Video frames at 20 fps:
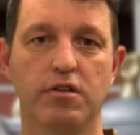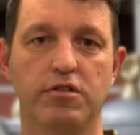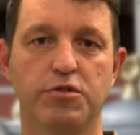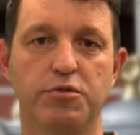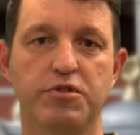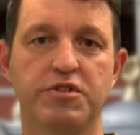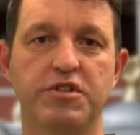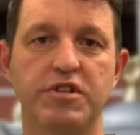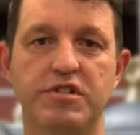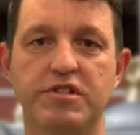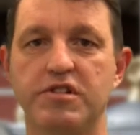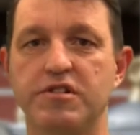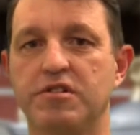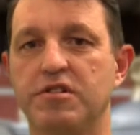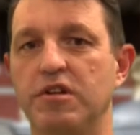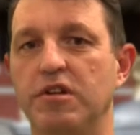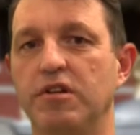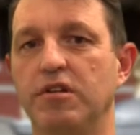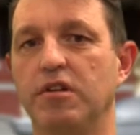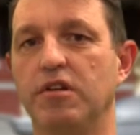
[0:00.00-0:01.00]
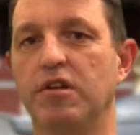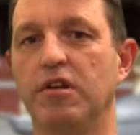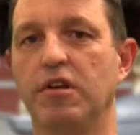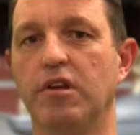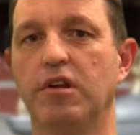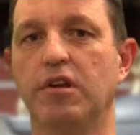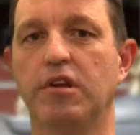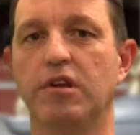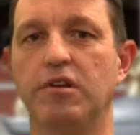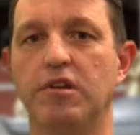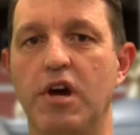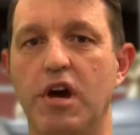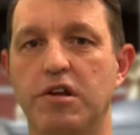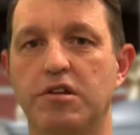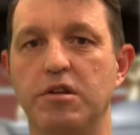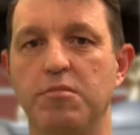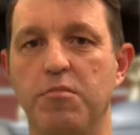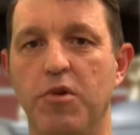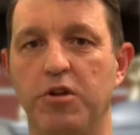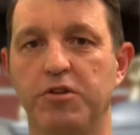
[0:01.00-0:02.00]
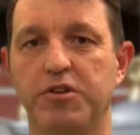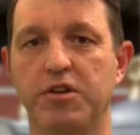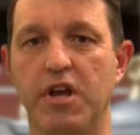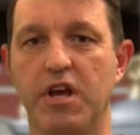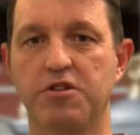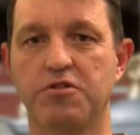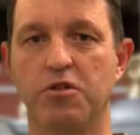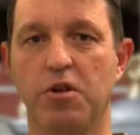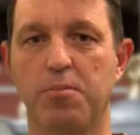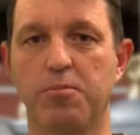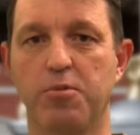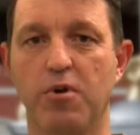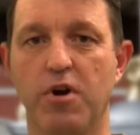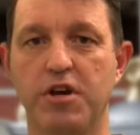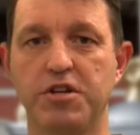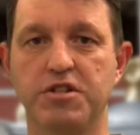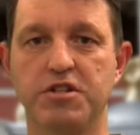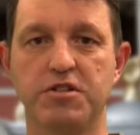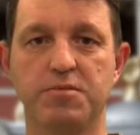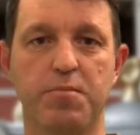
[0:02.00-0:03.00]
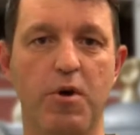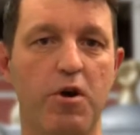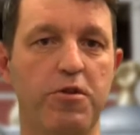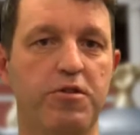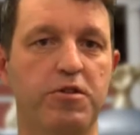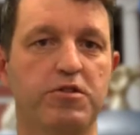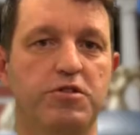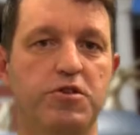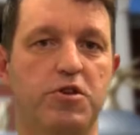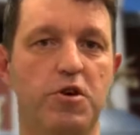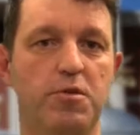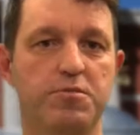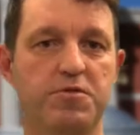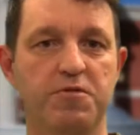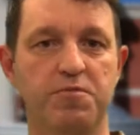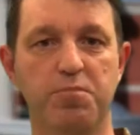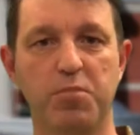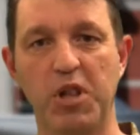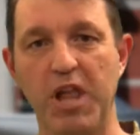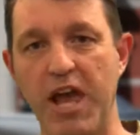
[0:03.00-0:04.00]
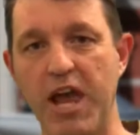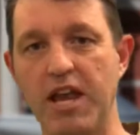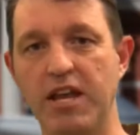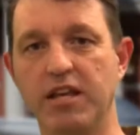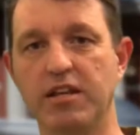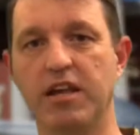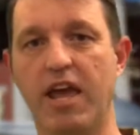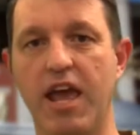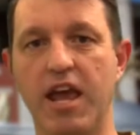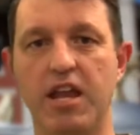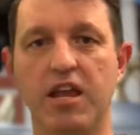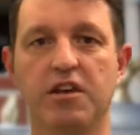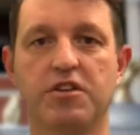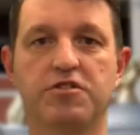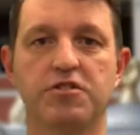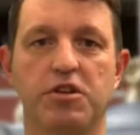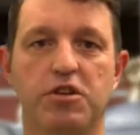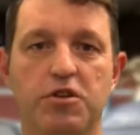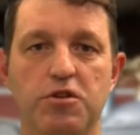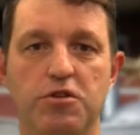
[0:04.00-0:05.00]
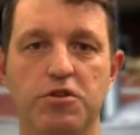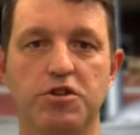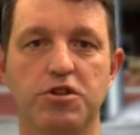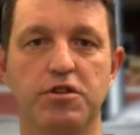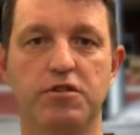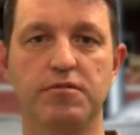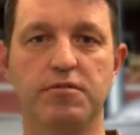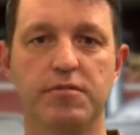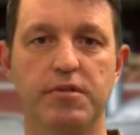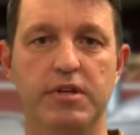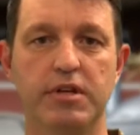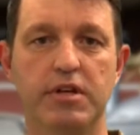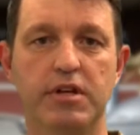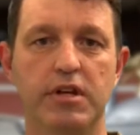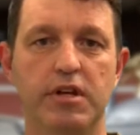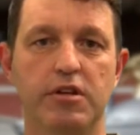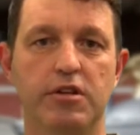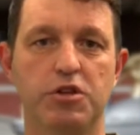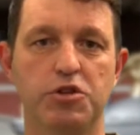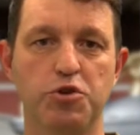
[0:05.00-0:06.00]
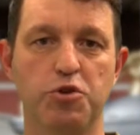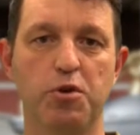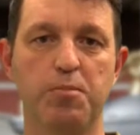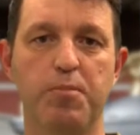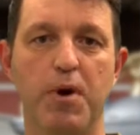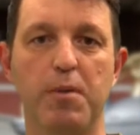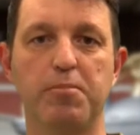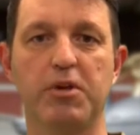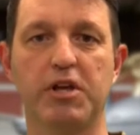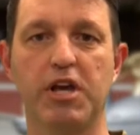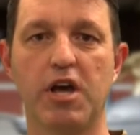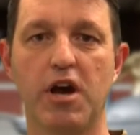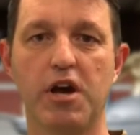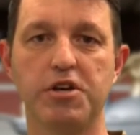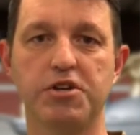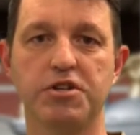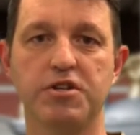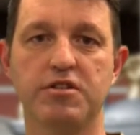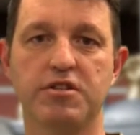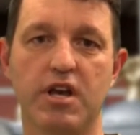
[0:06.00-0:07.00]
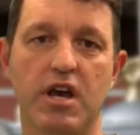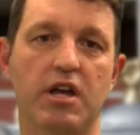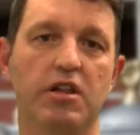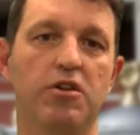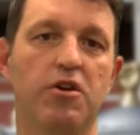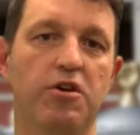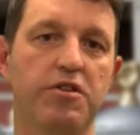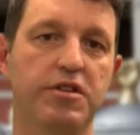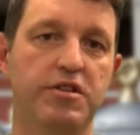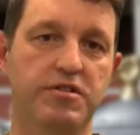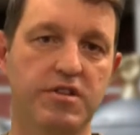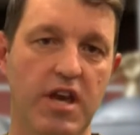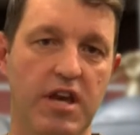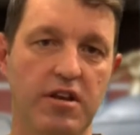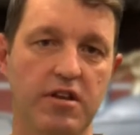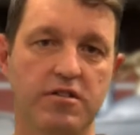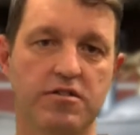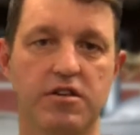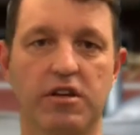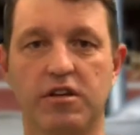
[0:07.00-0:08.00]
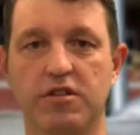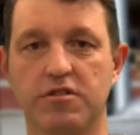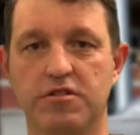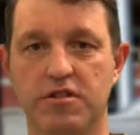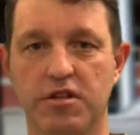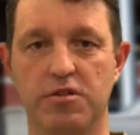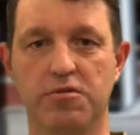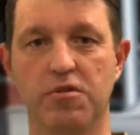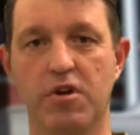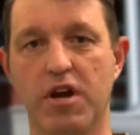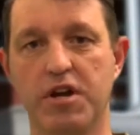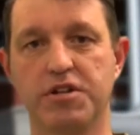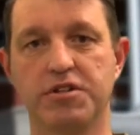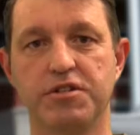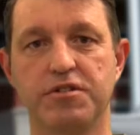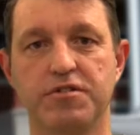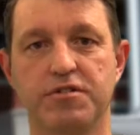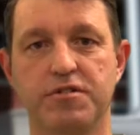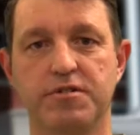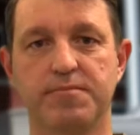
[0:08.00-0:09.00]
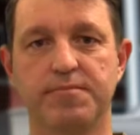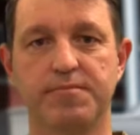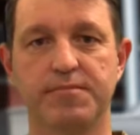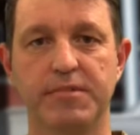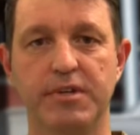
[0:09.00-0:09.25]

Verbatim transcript: To assist us in Conducting multinational operations both in terms of planning and execution, the joint publications outline the tenets and considerations.